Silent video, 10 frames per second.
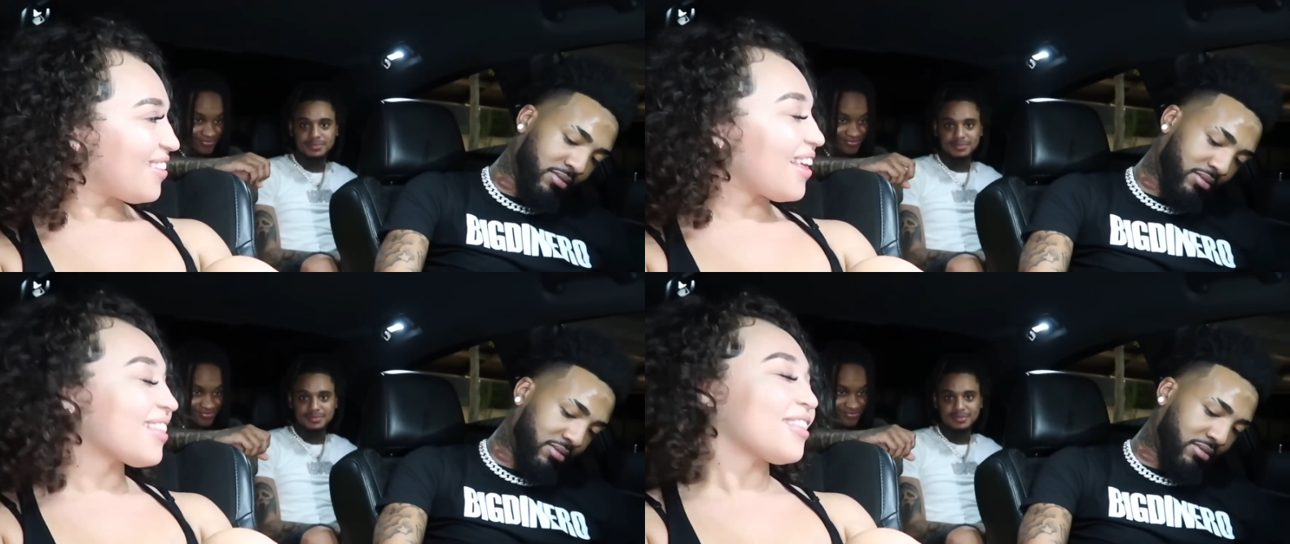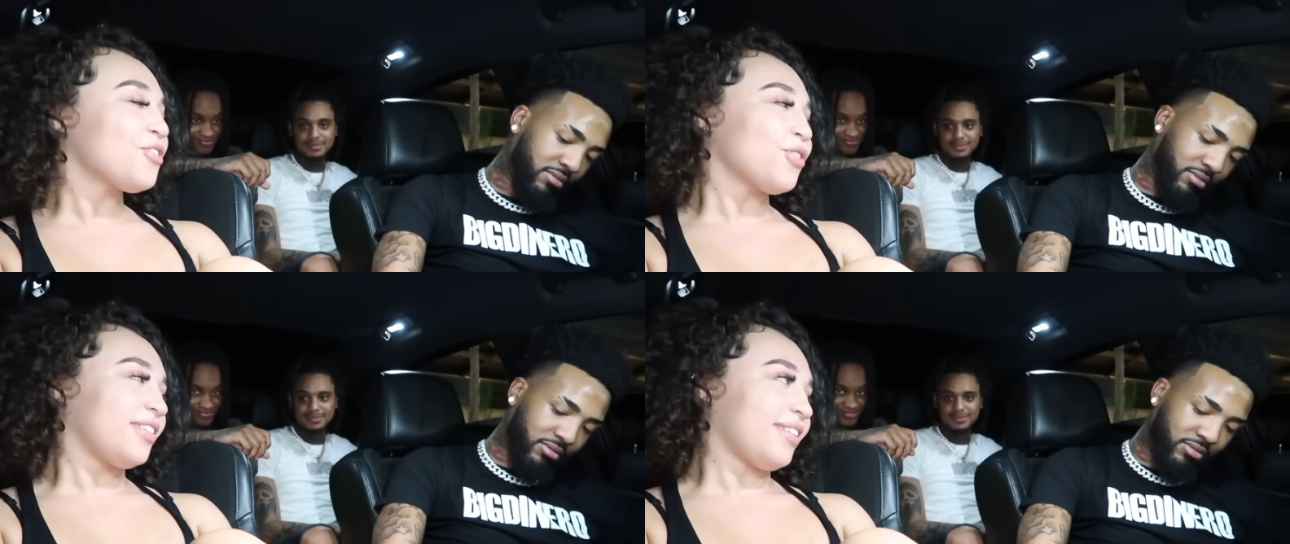Speaker 1: Like the
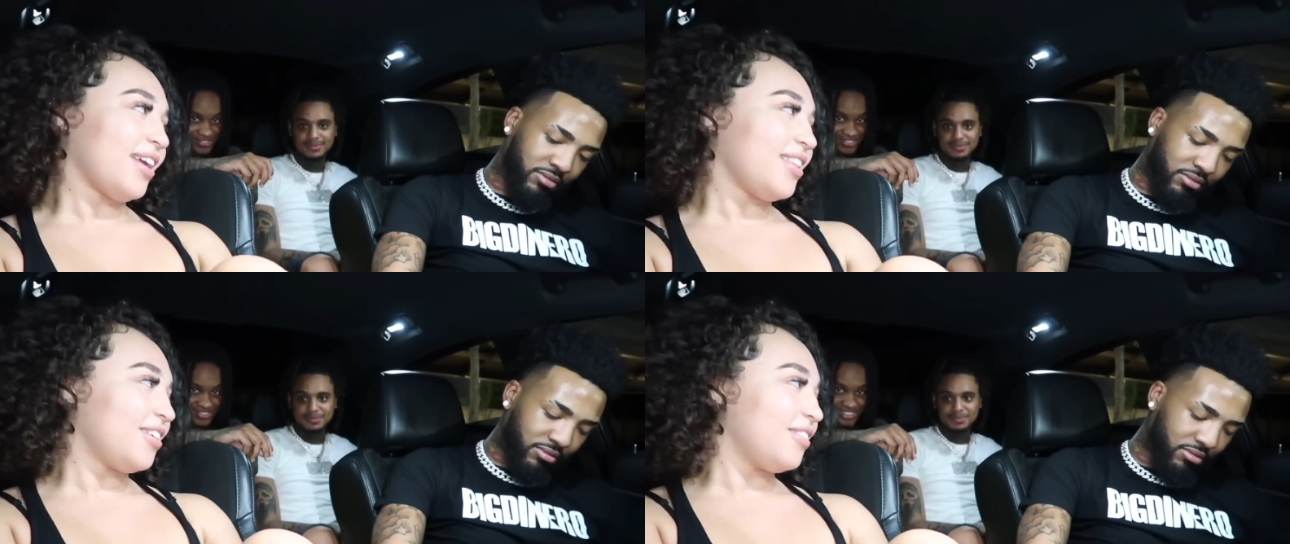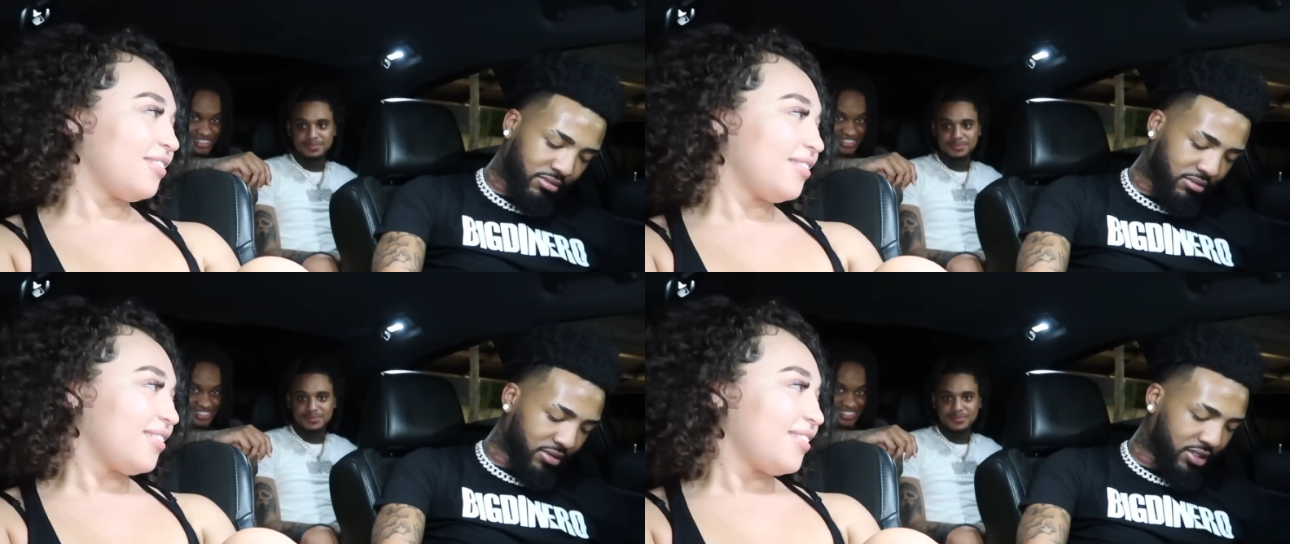
Speaker 2: north side though.
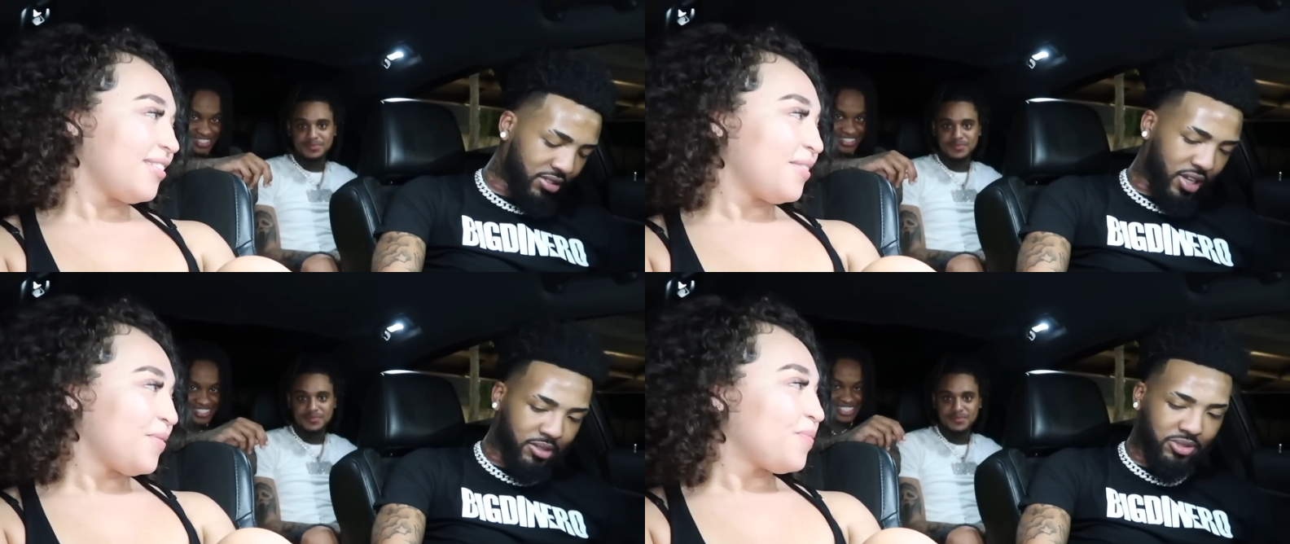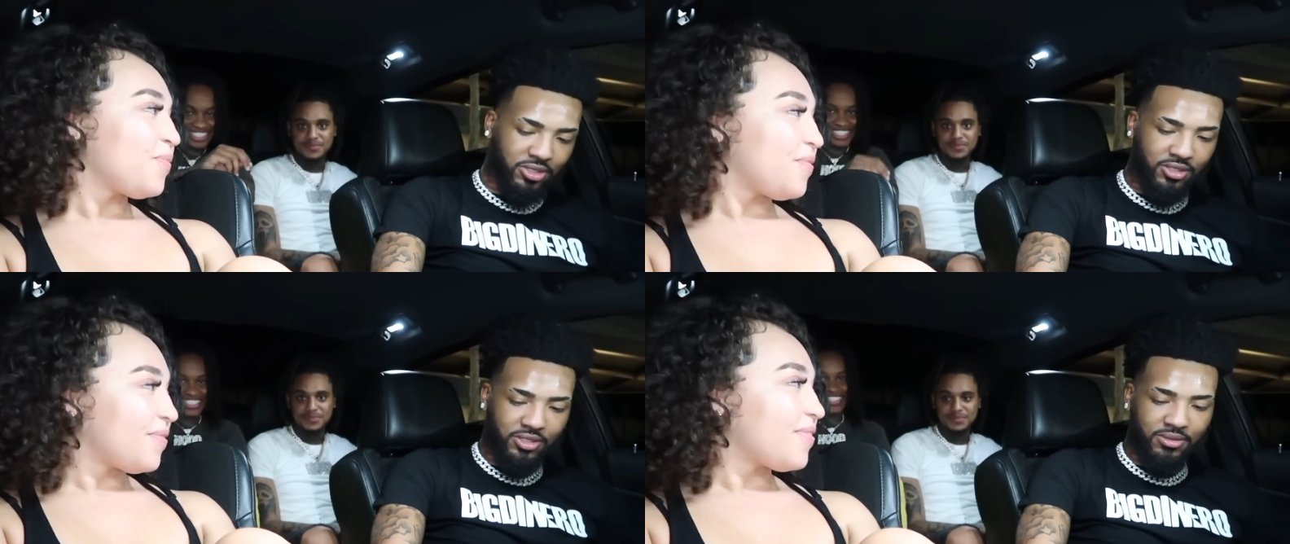
Speaker 1: Type
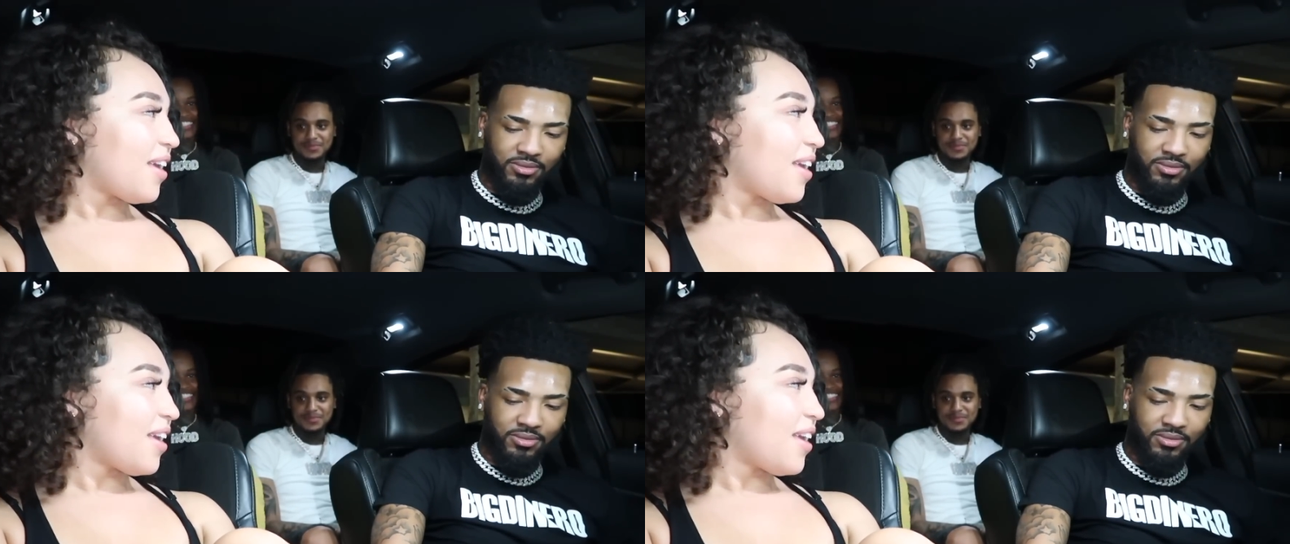shit.